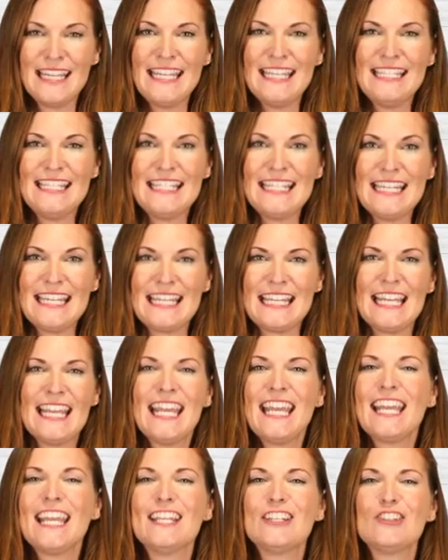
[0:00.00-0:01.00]
Indeed,
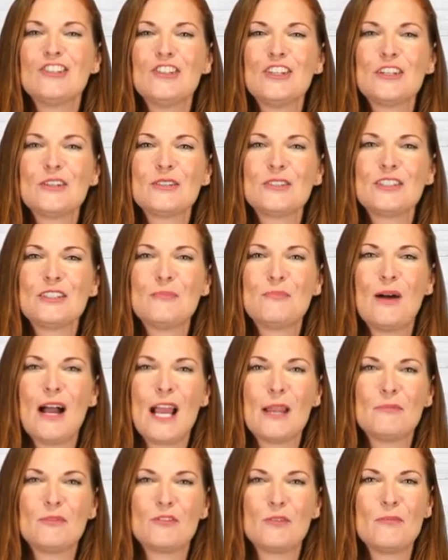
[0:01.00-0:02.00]
it shields the
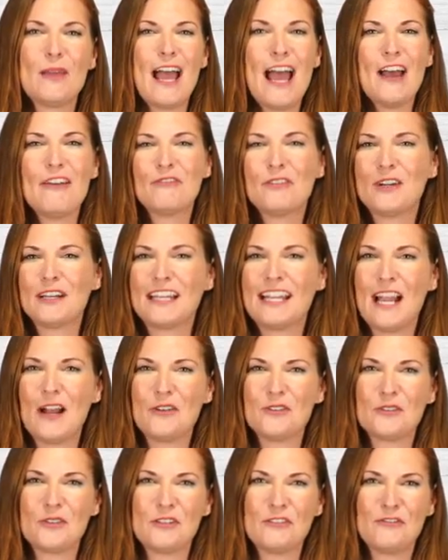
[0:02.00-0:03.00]
pipes from ever
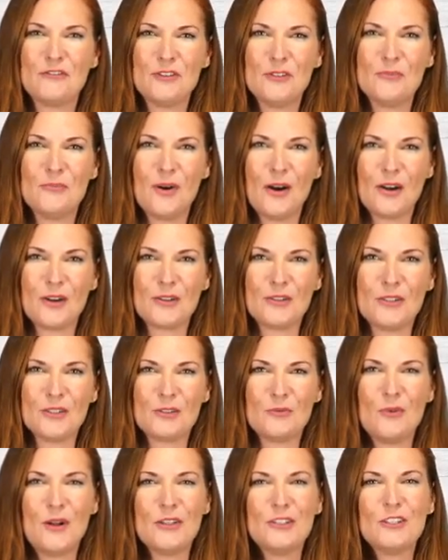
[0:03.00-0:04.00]
encountering food
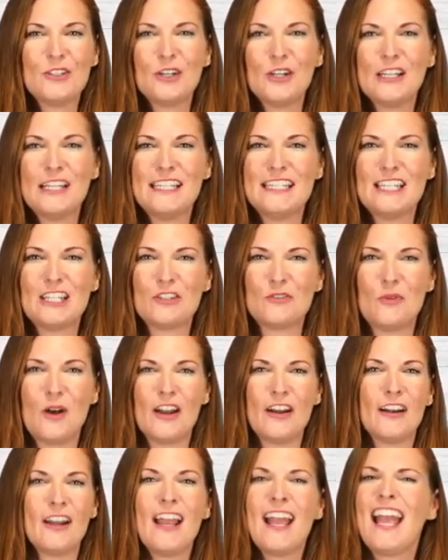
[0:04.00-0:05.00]
particles while dirty
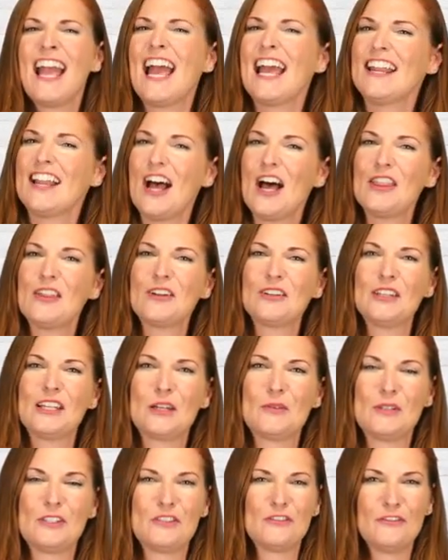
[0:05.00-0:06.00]
dishwater and other
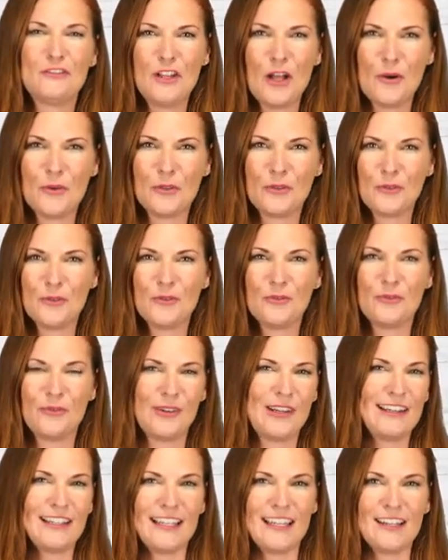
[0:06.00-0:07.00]
liquids flow through
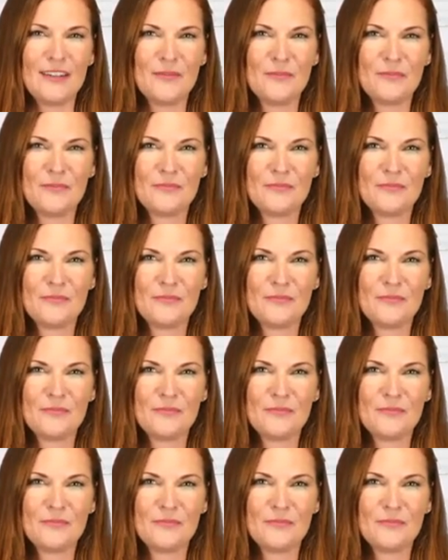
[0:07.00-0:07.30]
freely.